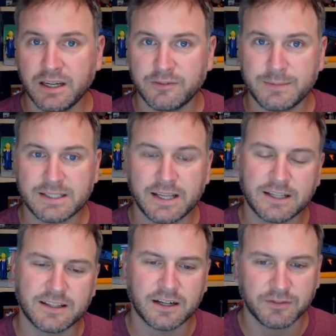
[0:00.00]
of mistakes
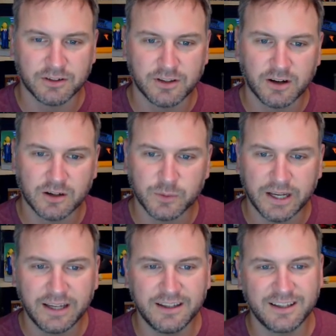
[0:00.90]
that I've learned the hard
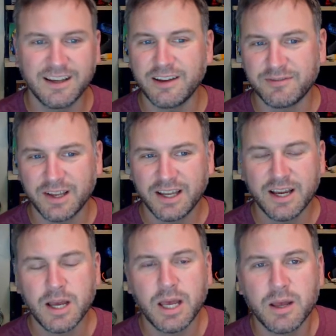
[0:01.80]
way,
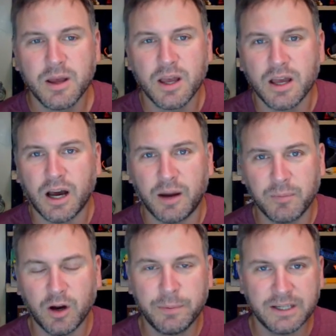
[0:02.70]
I'm
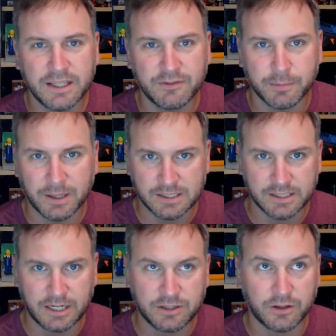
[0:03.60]
hoping to give a
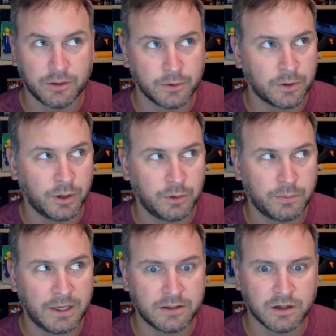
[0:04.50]
presentation through Code
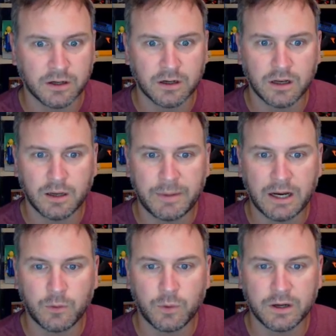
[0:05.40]
Mentor
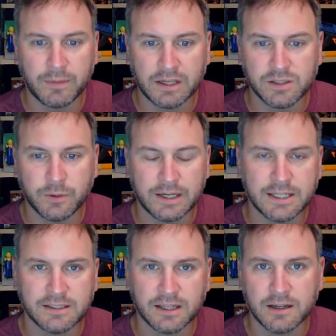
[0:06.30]
about what makes UI
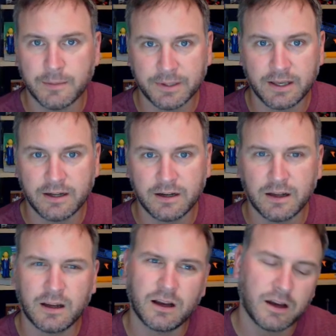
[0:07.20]
testing complicated,
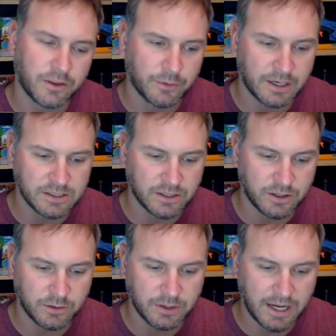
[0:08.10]
otherwise
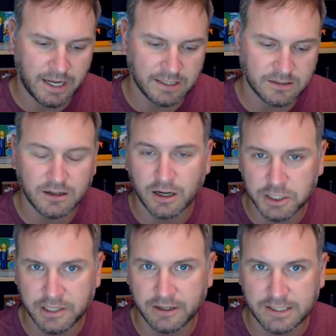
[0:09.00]
known as
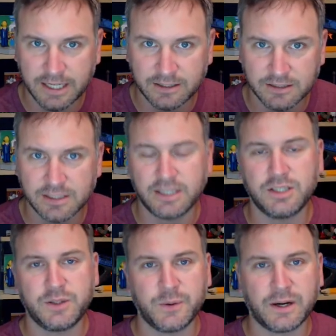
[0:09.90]
cautionary tales in
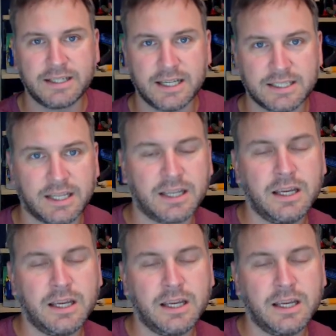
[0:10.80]
UI testing,